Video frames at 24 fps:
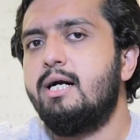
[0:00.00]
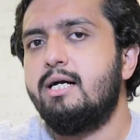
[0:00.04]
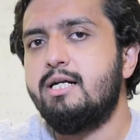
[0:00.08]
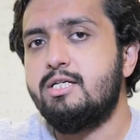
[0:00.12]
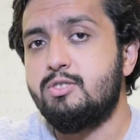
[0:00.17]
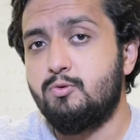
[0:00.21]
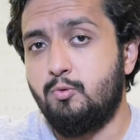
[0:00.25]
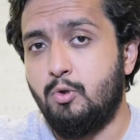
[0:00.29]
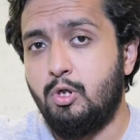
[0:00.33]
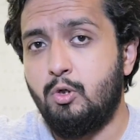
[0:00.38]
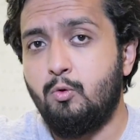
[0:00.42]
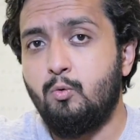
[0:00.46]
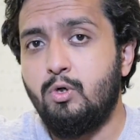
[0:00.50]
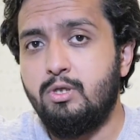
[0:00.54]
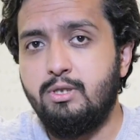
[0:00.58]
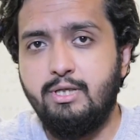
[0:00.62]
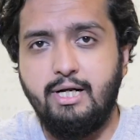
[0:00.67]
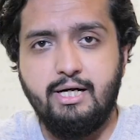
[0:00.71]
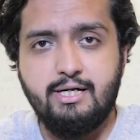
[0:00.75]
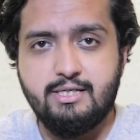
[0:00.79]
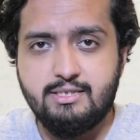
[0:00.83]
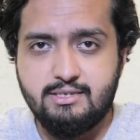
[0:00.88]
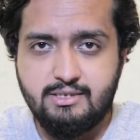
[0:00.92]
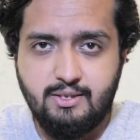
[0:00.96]
That is one.
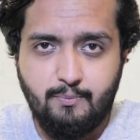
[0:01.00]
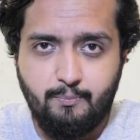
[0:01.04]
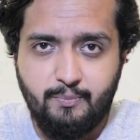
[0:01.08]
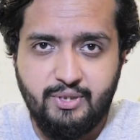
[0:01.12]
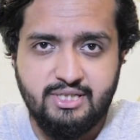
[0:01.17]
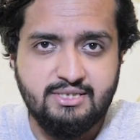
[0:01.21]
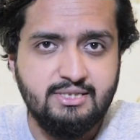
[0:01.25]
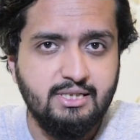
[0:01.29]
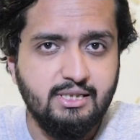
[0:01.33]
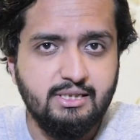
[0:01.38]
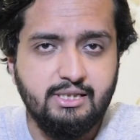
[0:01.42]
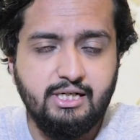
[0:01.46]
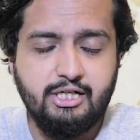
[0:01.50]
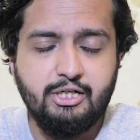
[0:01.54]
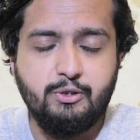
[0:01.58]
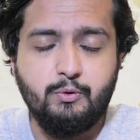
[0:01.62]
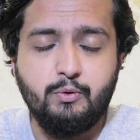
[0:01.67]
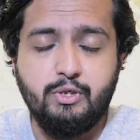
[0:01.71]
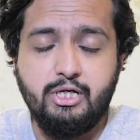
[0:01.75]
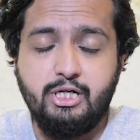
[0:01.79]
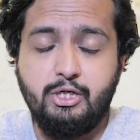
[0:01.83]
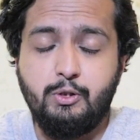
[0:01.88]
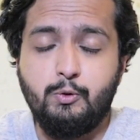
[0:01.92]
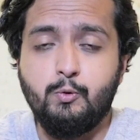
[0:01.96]
That is the basic that
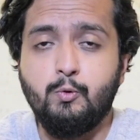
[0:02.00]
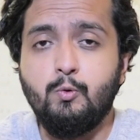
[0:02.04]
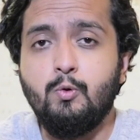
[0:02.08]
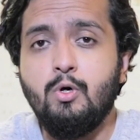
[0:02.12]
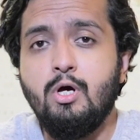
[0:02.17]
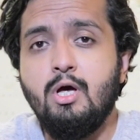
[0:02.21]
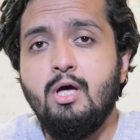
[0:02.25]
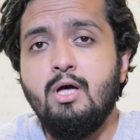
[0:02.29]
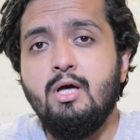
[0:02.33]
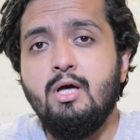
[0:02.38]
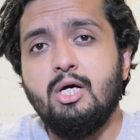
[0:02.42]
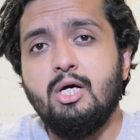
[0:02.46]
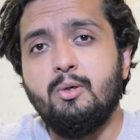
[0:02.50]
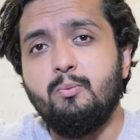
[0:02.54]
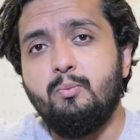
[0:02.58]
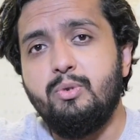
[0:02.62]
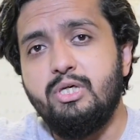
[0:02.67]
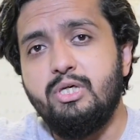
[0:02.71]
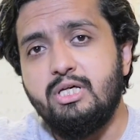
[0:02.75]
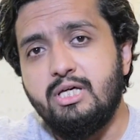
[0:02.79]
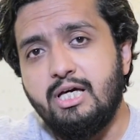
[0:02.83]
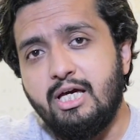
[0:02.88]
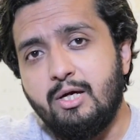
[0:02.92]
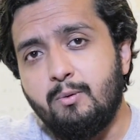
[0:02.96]
you need to
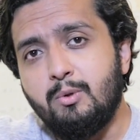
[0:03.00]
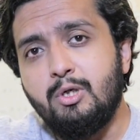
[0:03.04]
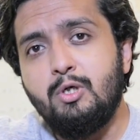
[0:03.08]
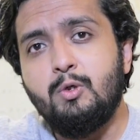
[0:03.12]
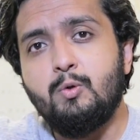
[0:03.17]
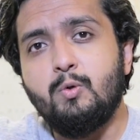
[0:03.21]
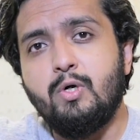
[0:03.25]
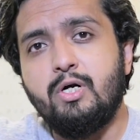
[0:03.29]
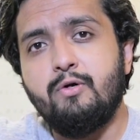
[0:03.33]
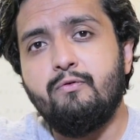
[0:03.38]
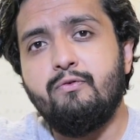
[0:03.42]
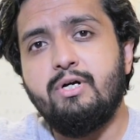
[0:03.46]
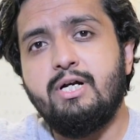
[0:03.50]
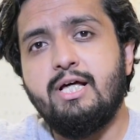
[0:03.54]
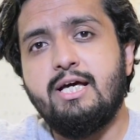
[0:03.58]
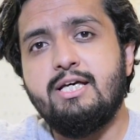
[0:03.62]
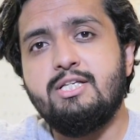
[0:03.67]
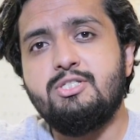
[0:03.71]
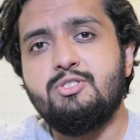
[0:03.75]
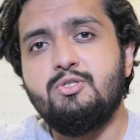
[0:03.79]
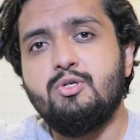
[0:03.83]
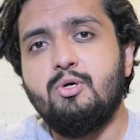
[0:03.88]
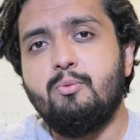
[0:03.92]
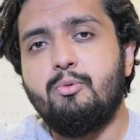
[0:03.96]
be able to
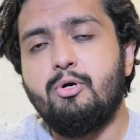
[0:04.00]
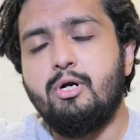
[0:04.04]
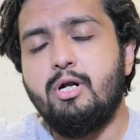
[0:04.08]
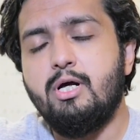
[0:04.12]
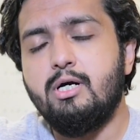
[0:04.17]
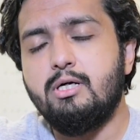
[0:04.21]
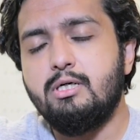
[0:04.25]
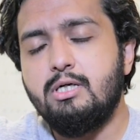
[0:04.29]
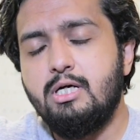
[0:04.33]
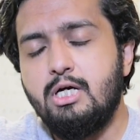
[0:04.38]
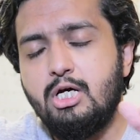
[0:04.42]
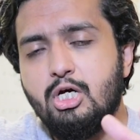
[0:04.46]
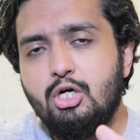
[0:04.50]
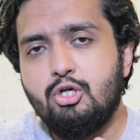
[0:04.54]
advertise your product.